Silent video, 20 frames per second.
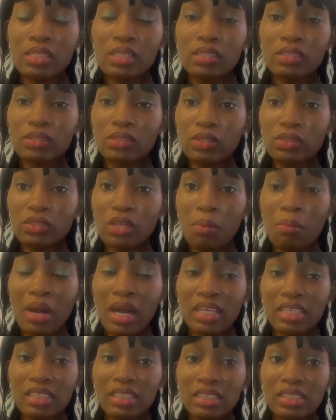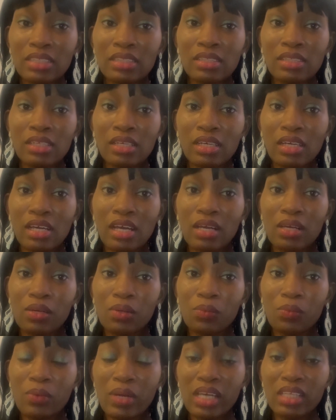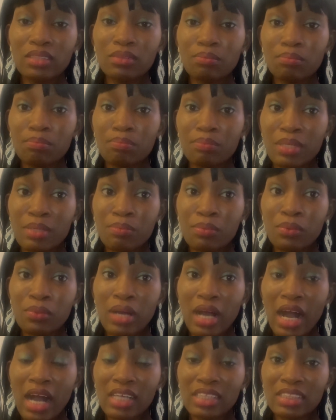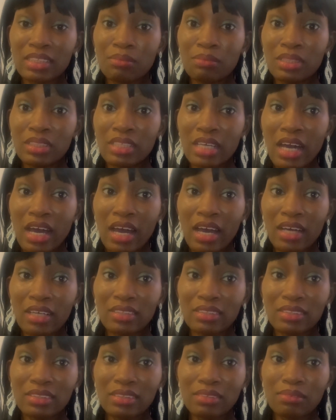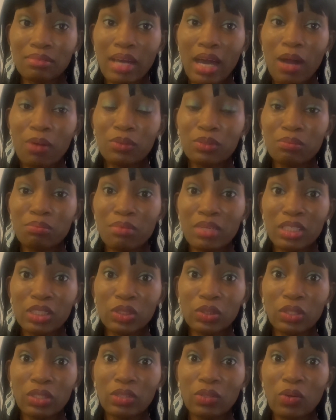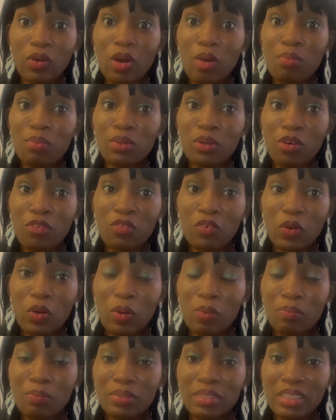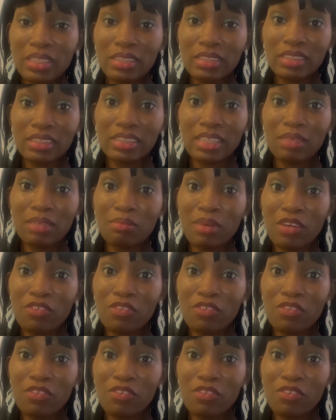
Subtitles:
So normally, when people ask me that, I would mention a couple of companies, then my